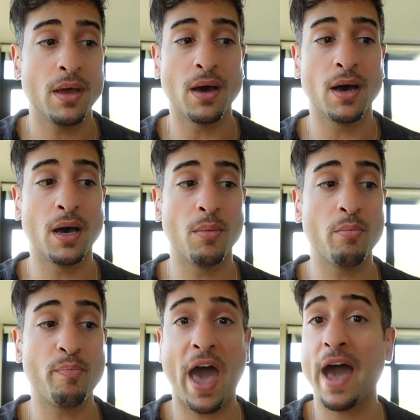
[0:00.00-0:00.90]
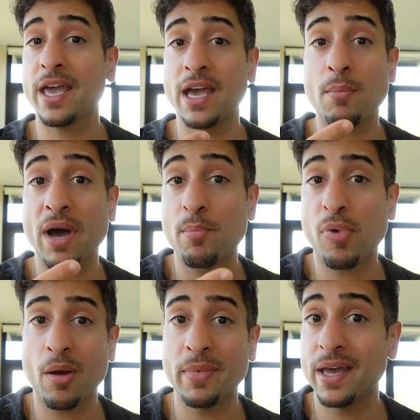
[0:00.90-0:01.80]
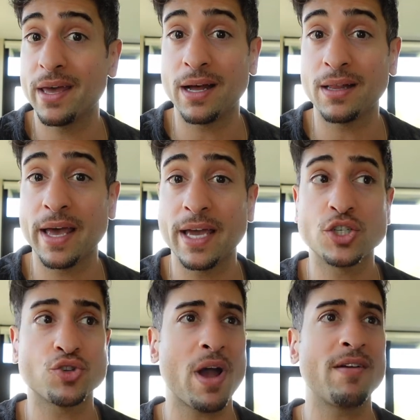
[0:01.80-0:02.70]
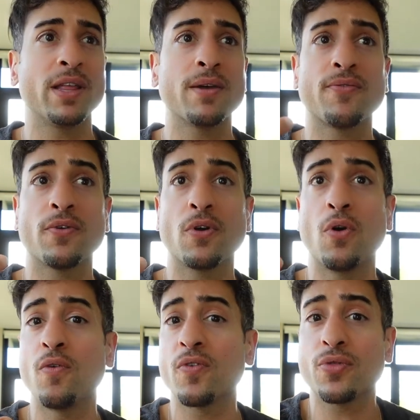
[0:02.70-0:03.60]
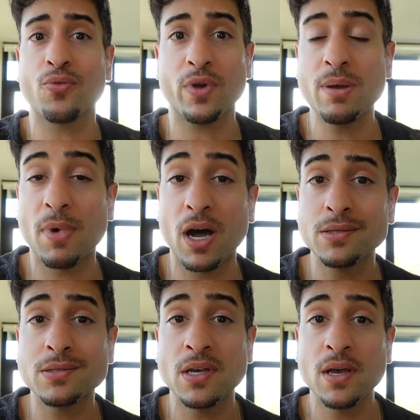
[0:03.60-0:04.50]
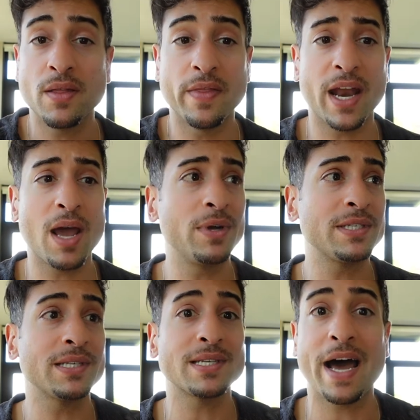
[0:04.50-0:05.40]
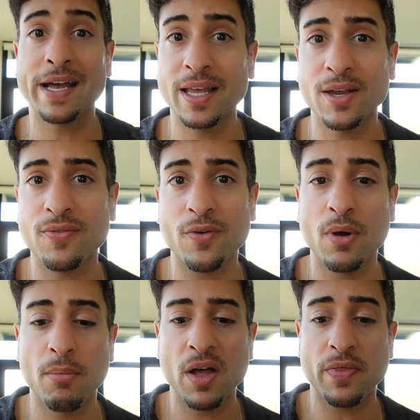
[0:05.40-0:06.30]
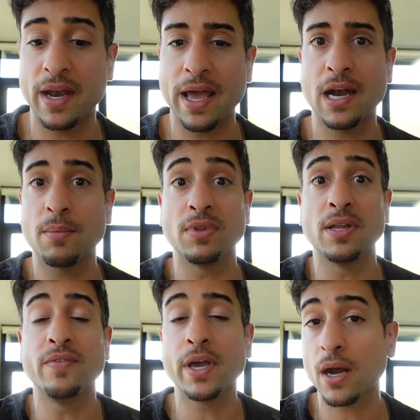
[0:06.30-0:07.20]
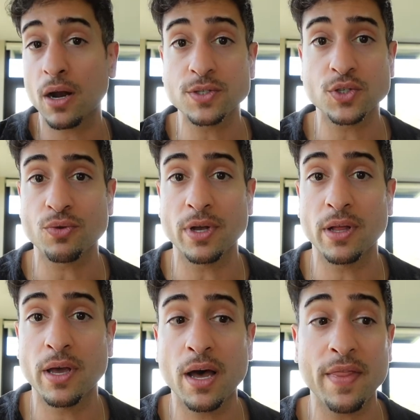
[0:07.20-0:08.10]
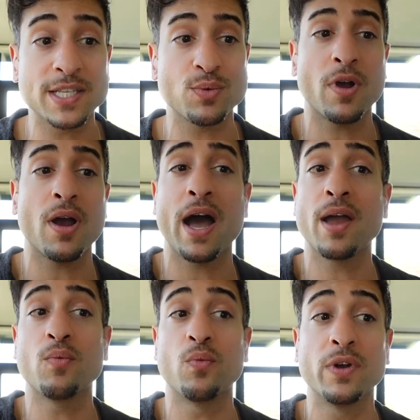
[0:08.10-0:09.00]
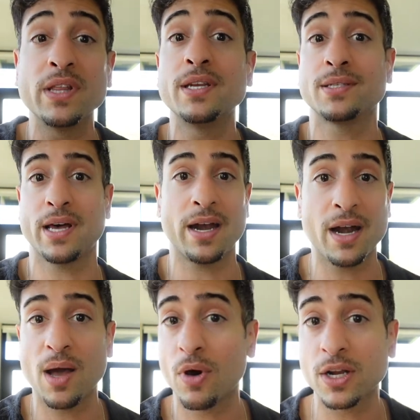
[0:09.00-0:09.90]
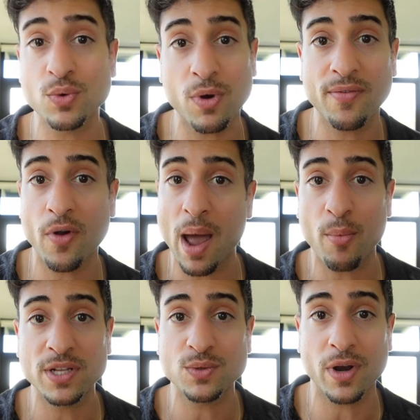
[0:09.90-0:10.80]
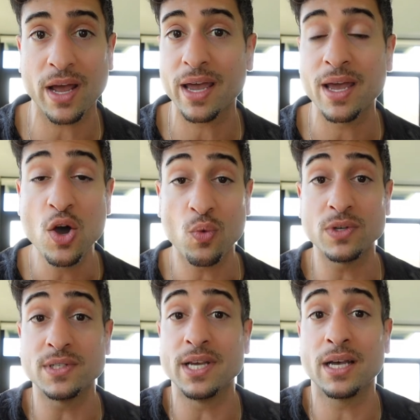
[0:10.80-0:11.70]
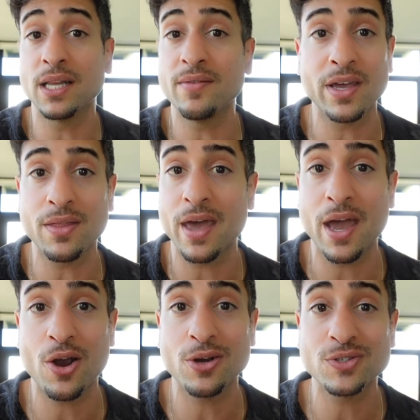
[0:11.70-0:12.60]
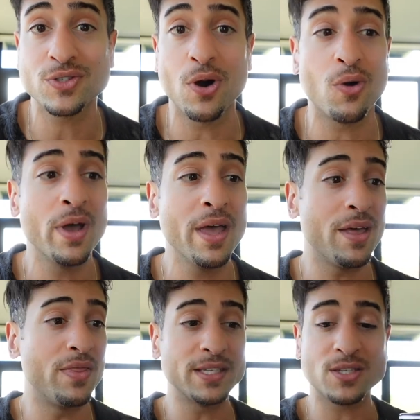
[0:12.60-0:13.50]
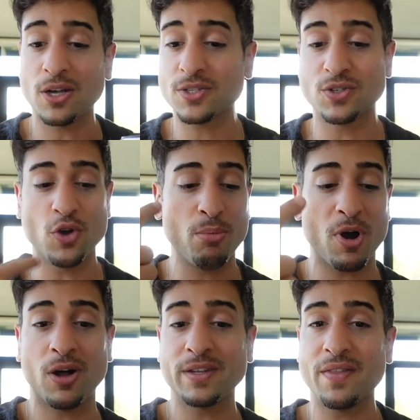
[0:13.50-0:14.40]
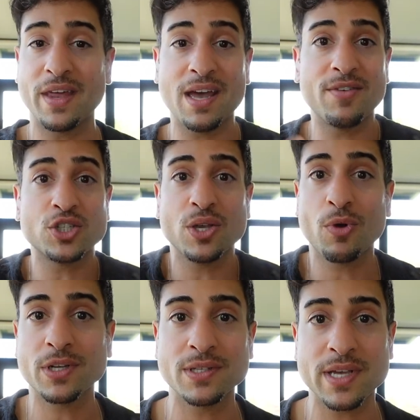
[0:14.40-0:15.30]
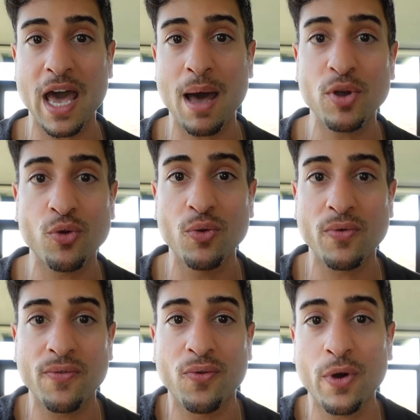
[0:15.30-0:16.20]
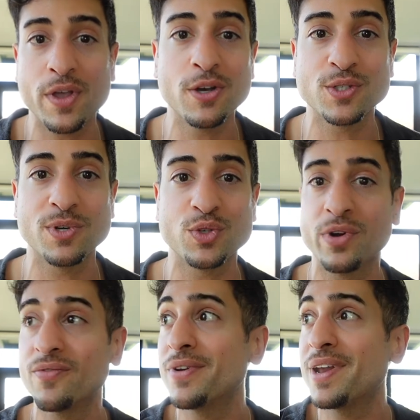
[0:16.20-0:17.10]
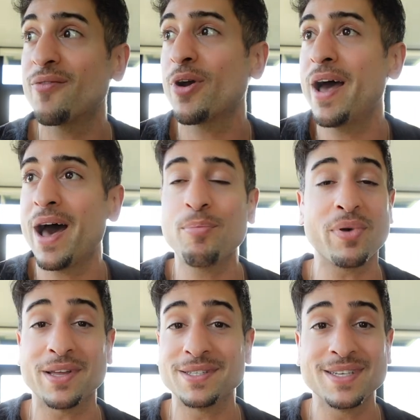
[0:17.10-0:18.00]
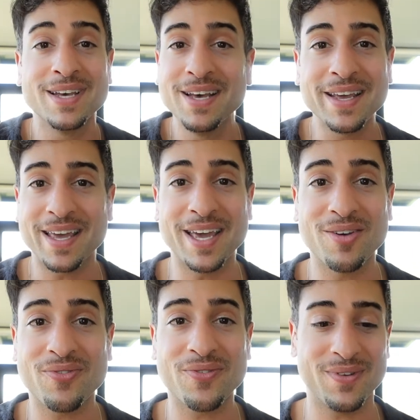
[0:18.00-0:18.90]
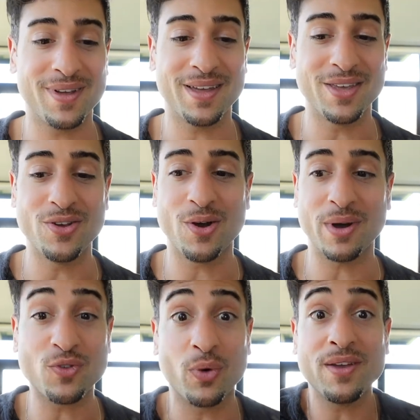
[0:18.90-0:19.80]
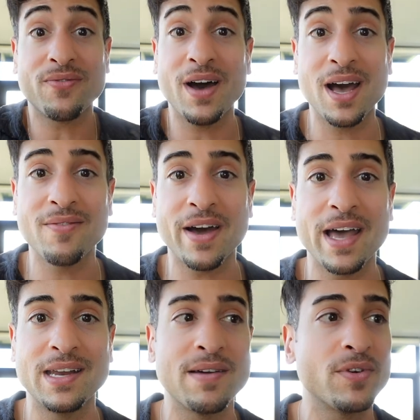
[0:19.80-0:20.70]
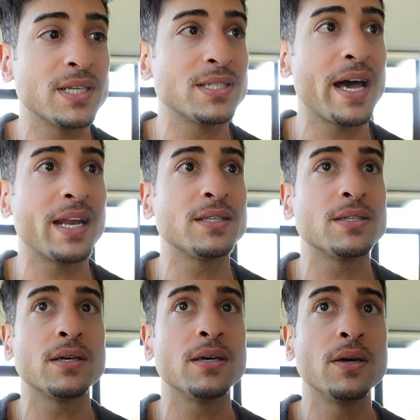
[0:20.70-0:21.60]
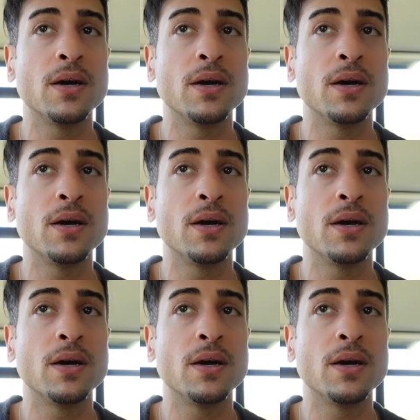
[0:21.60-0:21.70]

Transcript: um, packing up my apartment in LA, traveling for over three months. Then I went to Thailand for a month. Then I ended up living in Australia. That's where I really decided I wanted to work for Emirates when I was done living there. So this all snowballed. And then I eventually worked as a cabin crew for four years, which would have never happened if, you know, at 25, I had never decided to